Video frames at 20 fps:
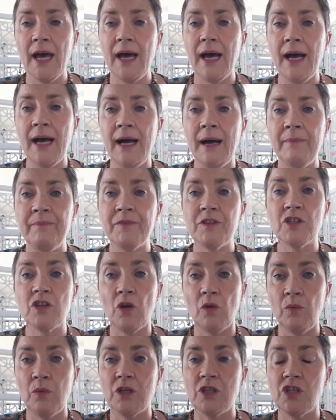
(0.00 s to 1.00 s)

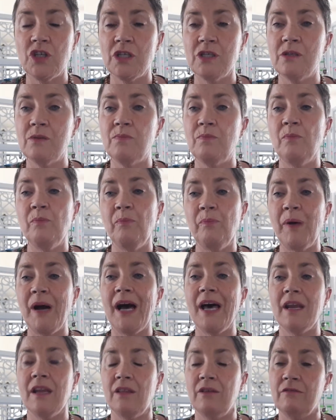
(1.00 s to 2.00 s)
which is
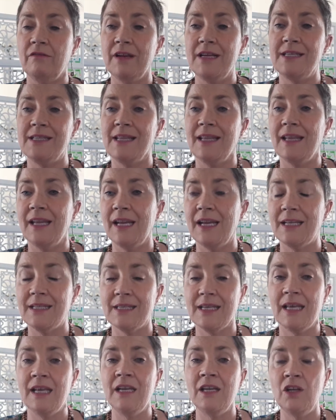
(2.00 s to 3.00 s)
part of the reason that it's
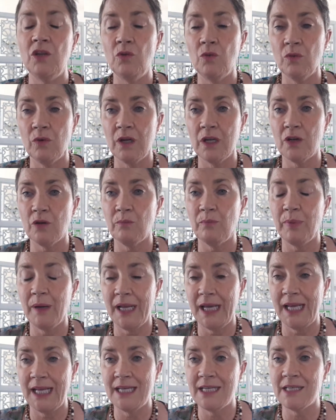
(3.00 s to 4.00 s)
in your little
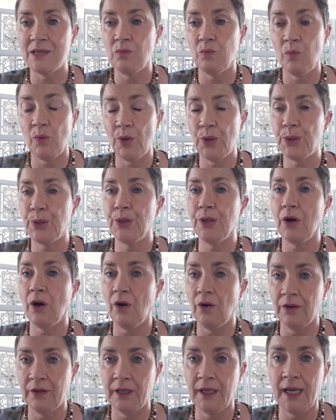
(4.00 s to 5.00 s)
blend with the
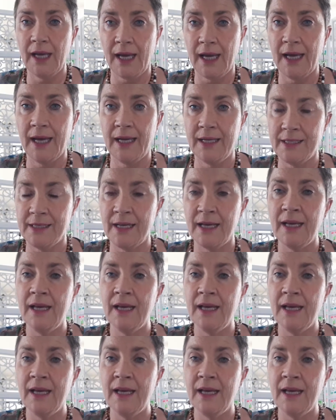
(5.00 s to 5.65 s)
On Guard,